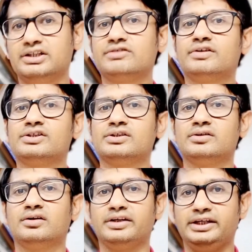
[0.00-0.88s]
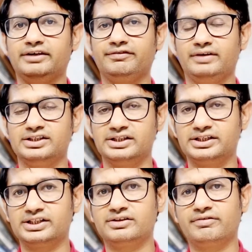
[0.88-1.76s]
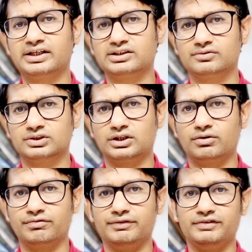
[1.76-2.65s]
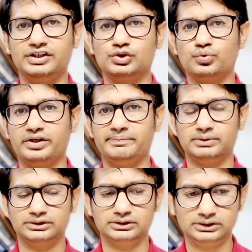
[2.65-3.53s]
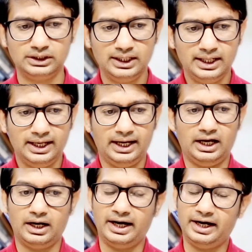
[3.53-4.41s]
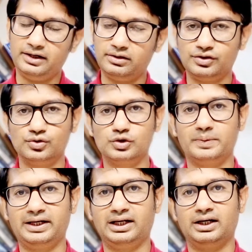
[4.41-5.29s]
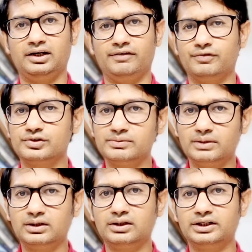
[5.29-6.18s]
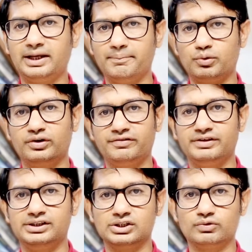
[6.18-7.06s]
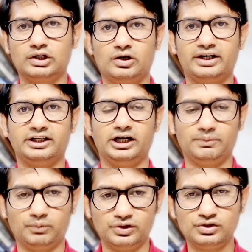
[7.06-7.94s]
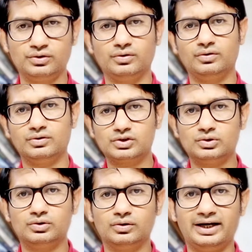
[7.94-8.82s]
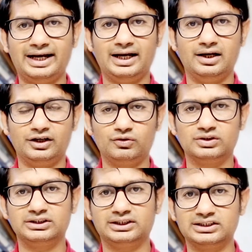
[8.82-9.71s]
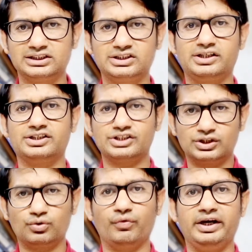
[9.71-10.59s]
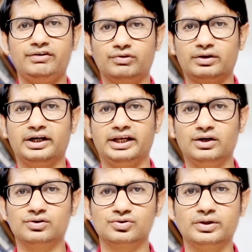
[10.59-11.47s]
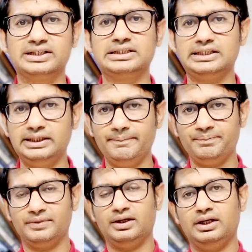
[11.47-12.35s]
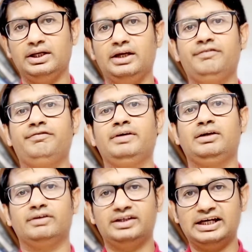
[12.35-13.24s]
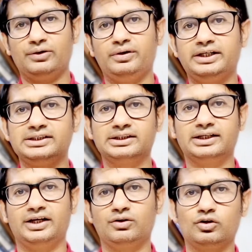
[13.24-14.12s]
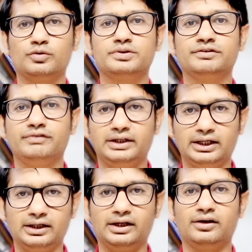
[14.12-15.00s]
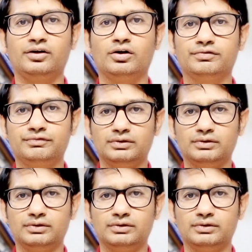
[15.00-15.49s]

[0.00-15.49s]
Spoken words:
dysfunction. Her ejection fraction was around 15 to 20%, and huge pericardial effusion, but the tamponade features were not at that point. So it was a consistent decision to wait for a day or so and see if with diuretics and inotropes, if we can get rid of